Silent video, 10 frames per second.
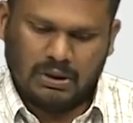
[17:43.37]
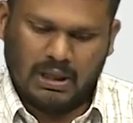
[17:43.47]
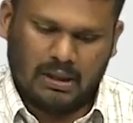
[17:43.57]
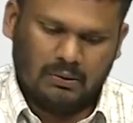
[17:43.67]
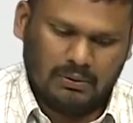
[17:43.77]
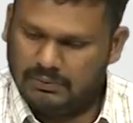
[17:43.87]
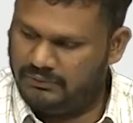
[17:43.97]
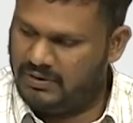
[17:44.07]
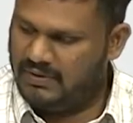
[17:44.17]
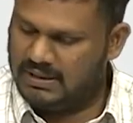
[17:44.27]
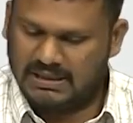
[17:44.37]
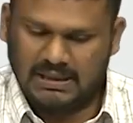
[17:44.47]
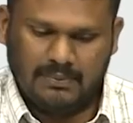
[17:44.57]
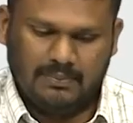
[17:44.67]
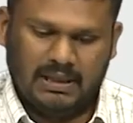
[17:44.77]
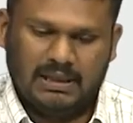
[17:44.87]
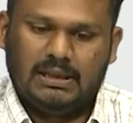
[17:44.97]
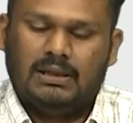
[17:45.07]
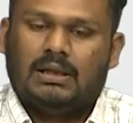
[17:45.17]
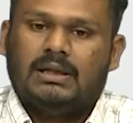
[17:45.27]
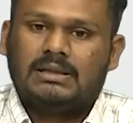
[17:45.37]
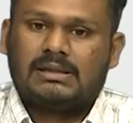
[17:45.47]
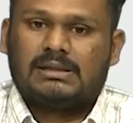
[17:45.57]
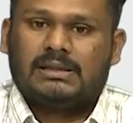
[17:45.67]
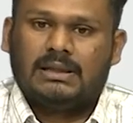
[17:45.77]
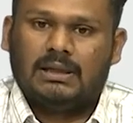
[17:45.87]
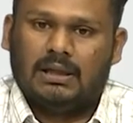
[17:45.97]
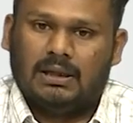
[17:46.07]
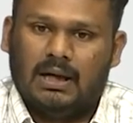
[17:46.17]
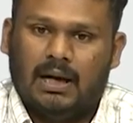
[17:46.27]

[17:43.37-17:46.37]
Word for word: now we will see many interesting uh,